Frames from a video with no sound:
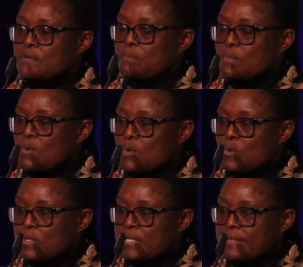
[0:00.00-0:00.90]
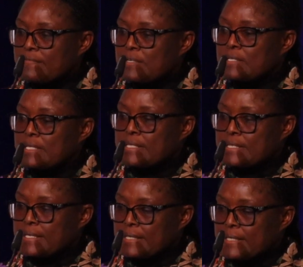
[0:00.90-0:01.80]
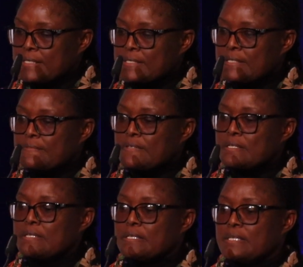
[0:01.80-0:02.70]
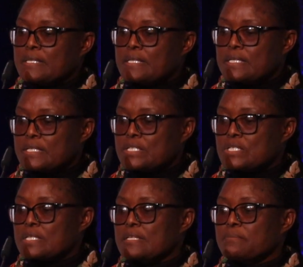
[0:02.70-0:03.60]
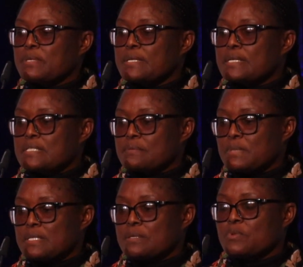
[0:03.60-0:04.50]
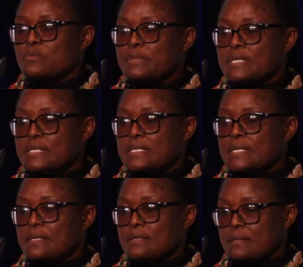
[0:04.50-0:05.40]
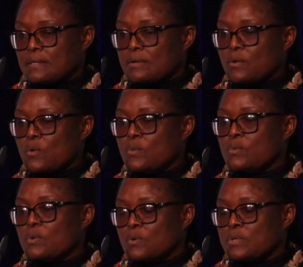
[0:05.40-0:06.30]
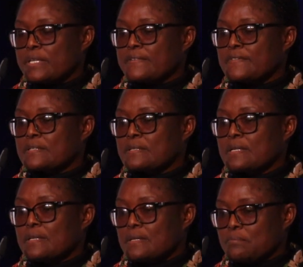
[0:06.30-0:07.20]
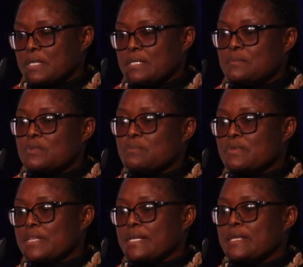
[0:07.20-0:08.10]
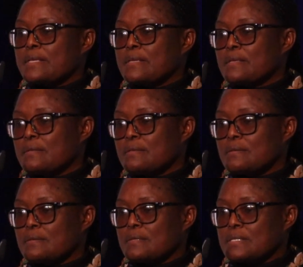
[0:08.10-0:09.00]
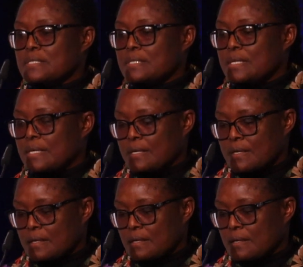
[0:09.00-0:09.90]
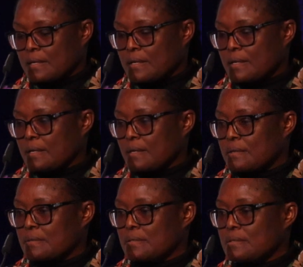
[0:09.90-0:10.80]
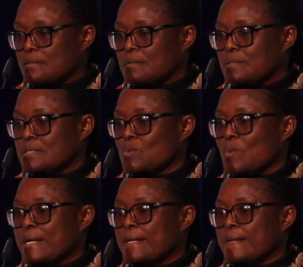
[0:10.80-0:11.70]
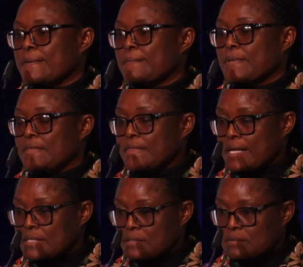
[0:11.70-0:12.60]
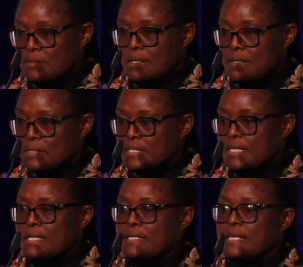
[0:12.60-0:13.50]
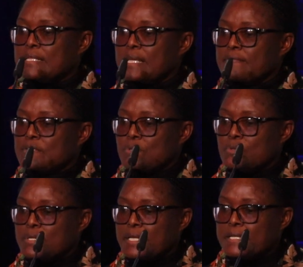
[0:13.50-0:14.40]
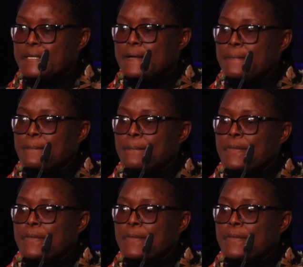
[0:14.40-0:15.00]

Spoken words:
from O-level and AS level, English can be at minimum at O-level. Minimum there is 1 in that scale that I shown earlier.